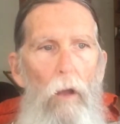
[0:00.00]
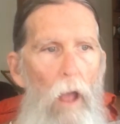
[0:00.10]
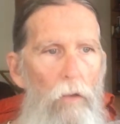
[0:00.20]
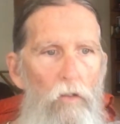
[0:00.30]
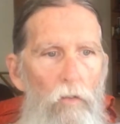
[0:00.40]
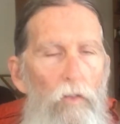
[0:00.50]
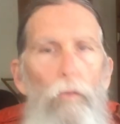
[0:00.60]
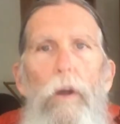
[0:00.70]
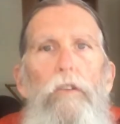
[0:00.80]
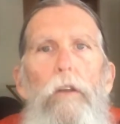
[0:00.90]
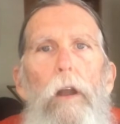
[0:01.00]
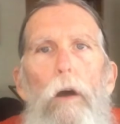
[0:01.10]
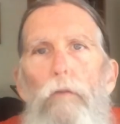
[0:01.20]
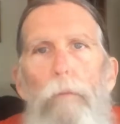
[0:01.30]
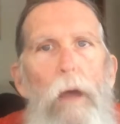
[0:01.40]
as you're switching
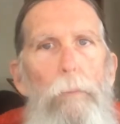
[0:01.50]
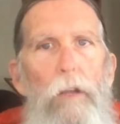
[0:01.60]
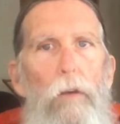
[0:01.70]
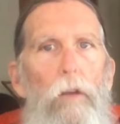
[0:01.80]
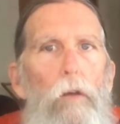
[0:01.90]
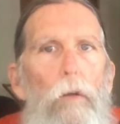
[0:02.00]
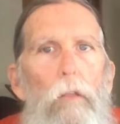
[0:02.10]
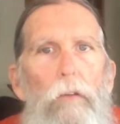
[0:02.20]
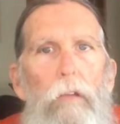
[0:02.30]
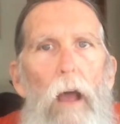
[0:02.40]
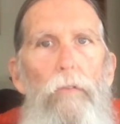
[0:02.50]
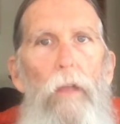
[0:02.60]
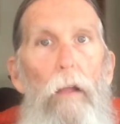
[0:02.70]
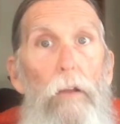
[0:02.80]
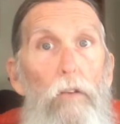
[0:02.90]
over, maybe you're new to this
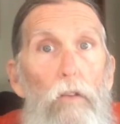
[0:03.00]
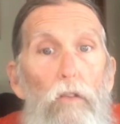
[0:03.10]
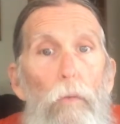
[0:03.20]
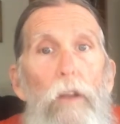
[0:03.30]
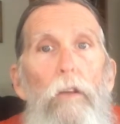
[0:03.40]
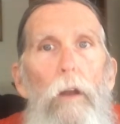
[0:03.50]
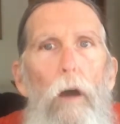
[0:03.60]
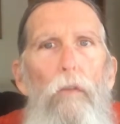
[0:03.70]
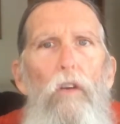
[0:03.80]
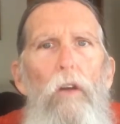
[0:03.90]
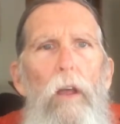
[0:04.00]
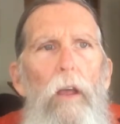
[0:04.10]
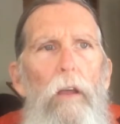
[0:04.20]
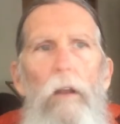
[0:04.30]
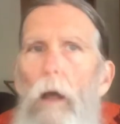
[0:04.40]
lifestyle, as you're switching over,
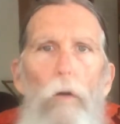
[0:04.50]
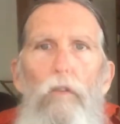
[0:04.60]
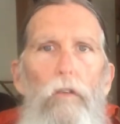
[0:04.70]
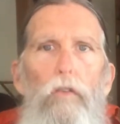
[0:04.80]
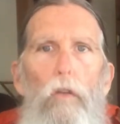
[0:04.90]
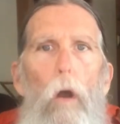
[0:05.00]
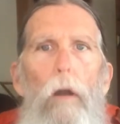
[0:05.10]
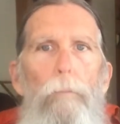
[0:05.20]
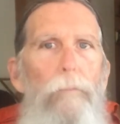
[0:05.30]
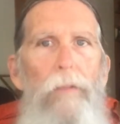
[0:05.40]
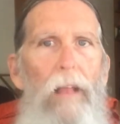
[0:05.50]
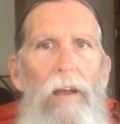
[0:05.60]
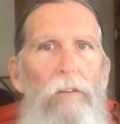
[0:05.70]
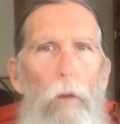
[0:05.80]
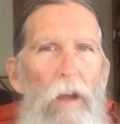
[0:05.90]
you're not going to just start,
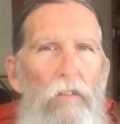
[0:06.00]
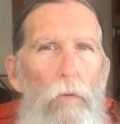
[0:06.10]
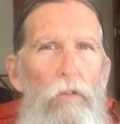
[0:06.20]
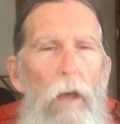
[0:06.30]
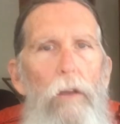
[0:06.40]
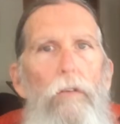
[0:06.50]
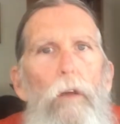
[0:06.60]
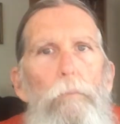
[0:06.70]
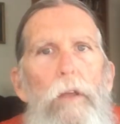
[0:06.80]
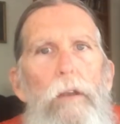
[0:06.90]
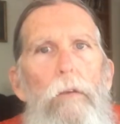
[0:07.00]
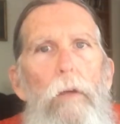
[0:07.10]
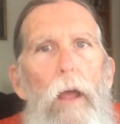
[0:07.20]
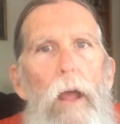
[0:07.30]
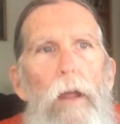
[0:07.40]
like, nobody's going to tell you something
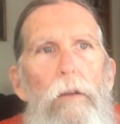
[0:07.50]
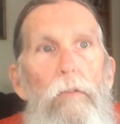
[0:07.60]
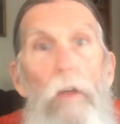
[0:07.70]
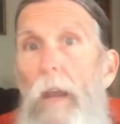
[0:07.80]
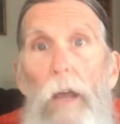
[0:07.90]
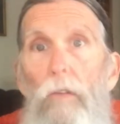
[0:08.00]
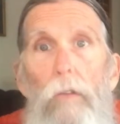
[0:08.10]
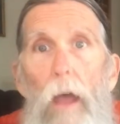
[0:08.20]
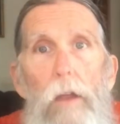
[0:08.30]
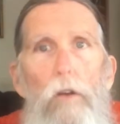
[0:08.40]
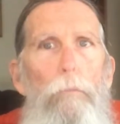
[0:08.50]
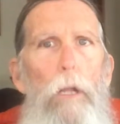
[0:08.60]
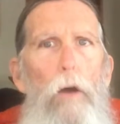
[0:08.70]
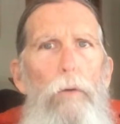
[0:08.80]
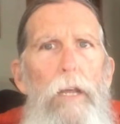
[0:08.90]
and the next day your
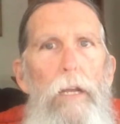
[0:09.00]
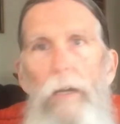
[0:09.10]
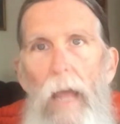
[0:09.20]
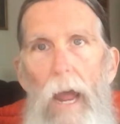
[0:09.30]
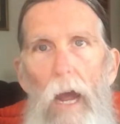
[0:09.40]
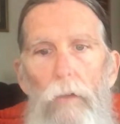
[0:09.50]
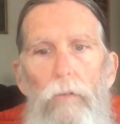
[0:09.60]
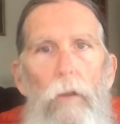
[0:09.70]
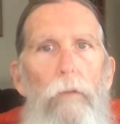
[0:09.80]
bloating, gas